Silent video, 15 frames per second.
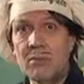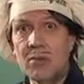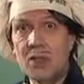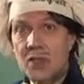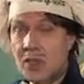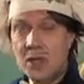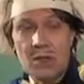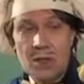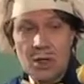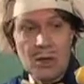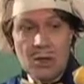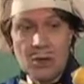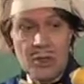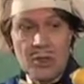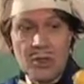This, there
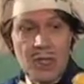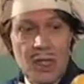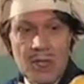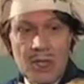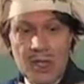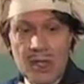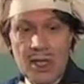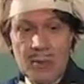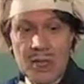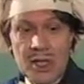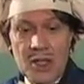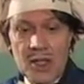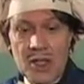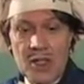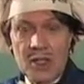you can see it's a lemon,
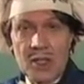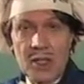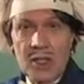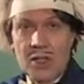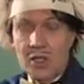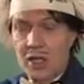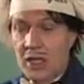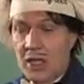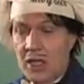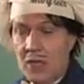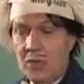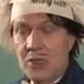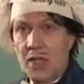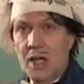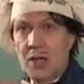it
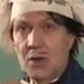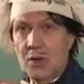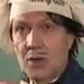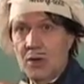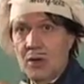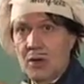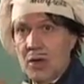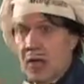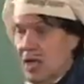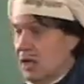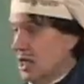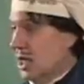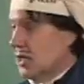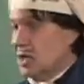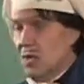comes yellow, okay?
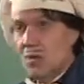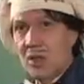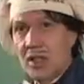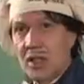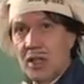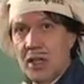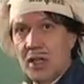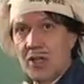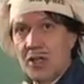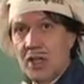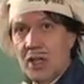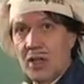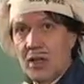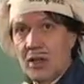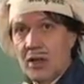That's a really nice
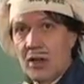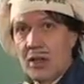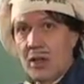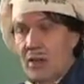color.